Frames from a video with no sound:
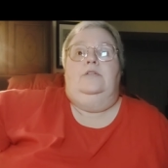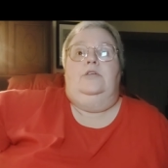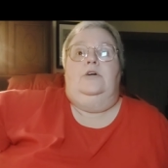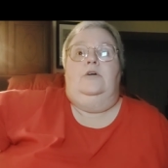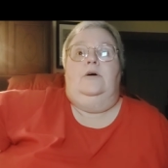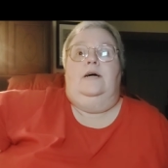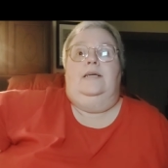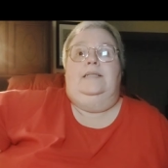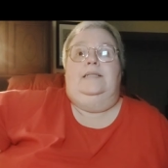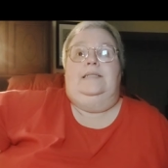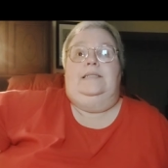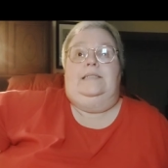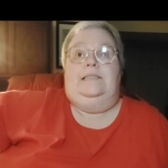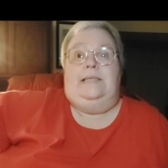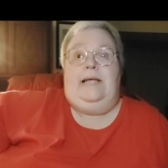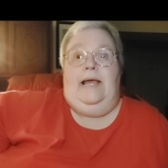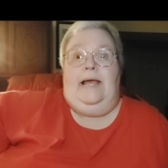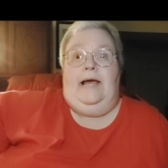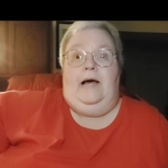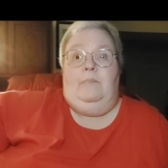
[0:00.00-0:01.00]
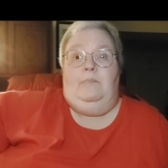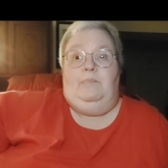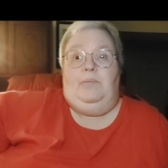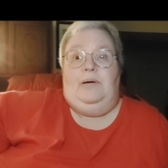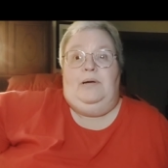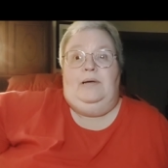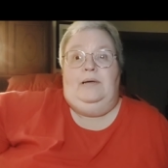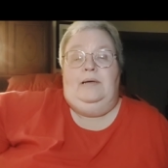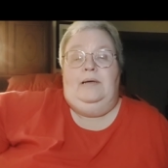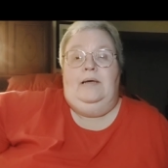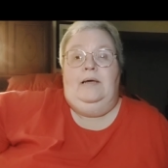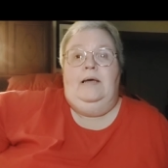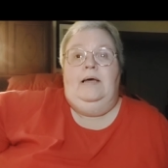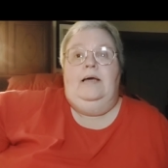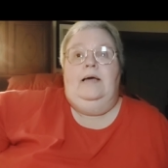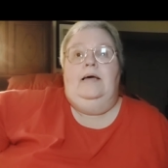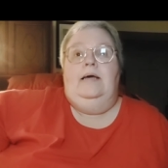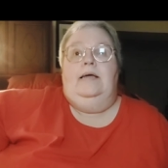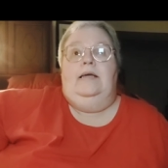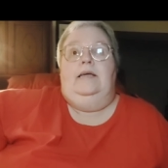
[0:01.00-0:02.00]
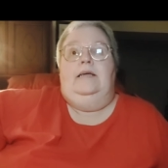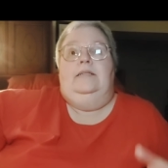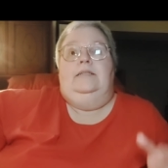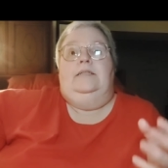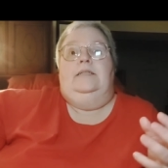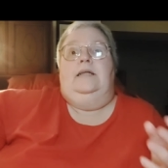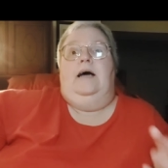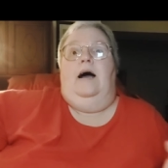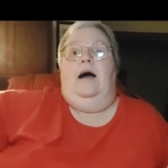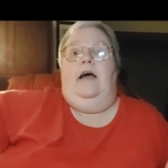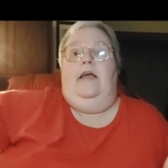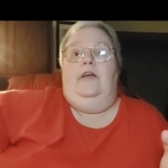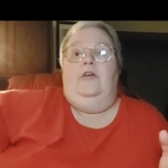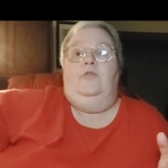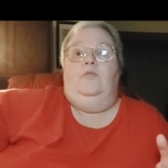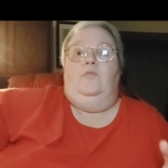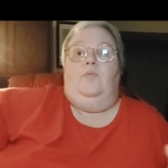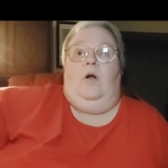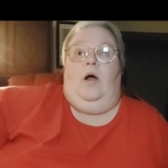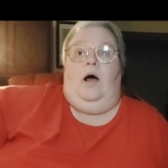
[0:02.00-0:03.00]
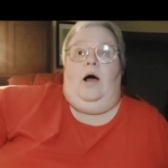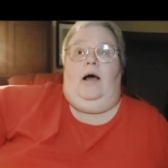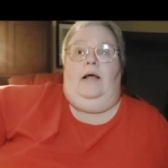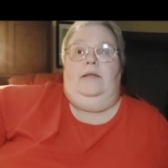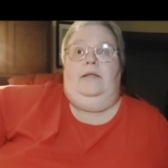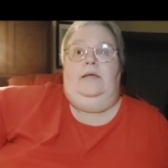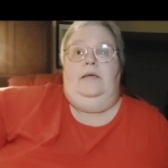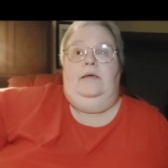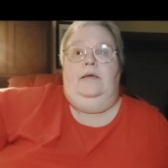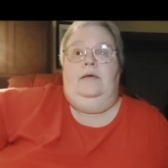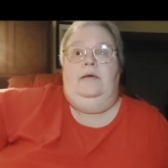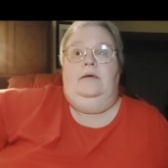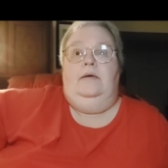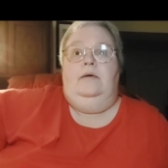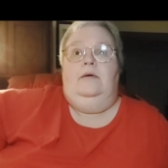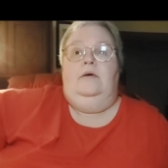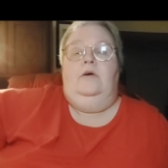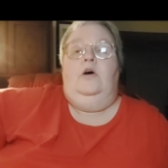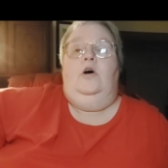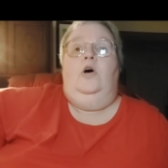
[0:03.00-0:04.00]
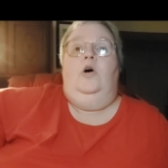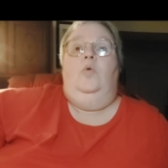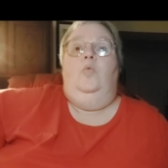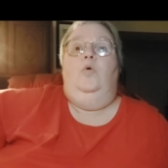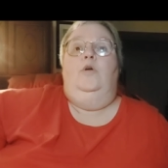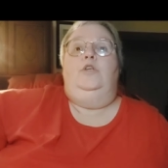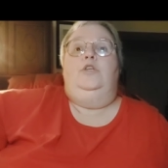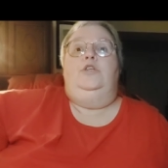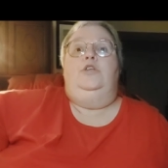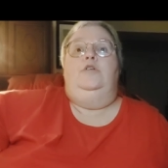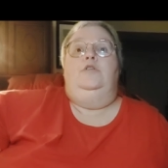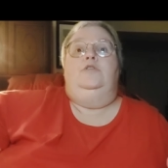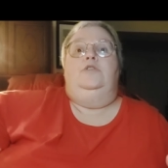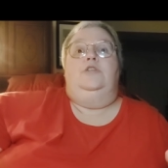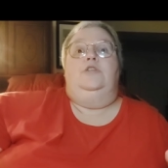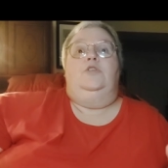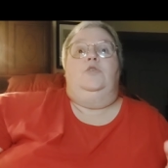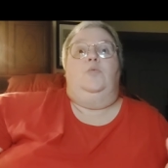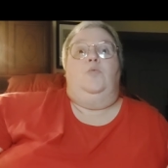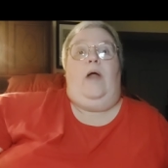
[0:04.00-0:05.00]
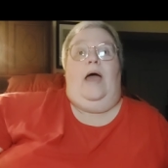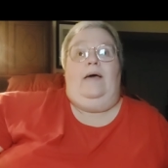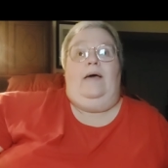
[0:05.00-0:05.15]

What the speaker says: So a stamp is an iron rod which uses